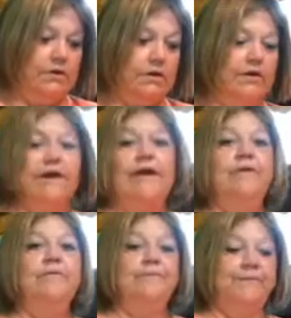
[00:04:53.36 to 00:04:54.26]
Okay,
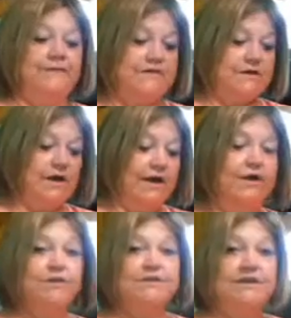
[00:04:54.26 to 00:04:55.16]
so I
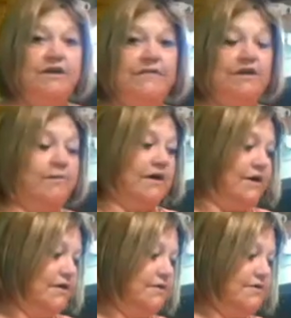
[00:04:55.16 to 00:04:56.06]
use stevia
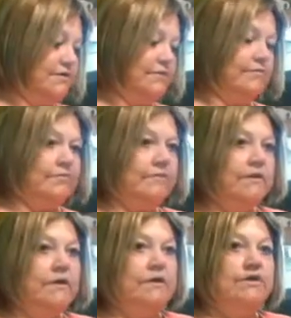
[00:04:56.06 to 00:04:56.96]
because
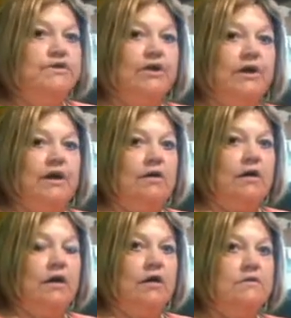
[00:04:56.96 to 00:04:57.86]
sugar
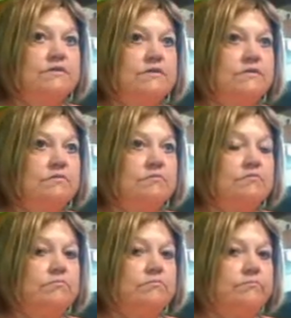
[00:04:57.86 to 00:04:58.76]
alcohols
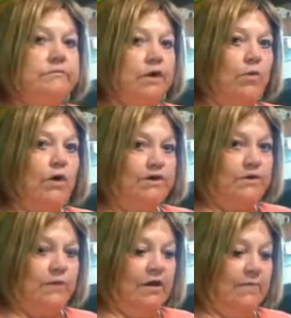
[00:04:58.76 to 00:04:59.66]
don't work too
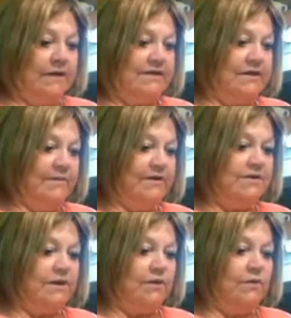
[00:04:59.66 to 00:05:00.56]
well on my tummy,
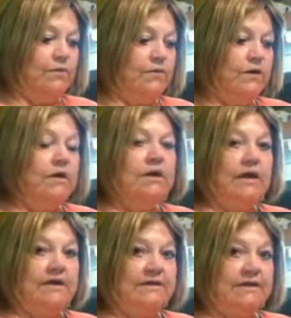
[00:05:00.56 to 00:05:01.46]
so
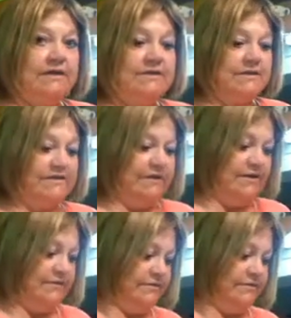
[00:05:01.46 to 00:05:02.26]
I stick to stevia.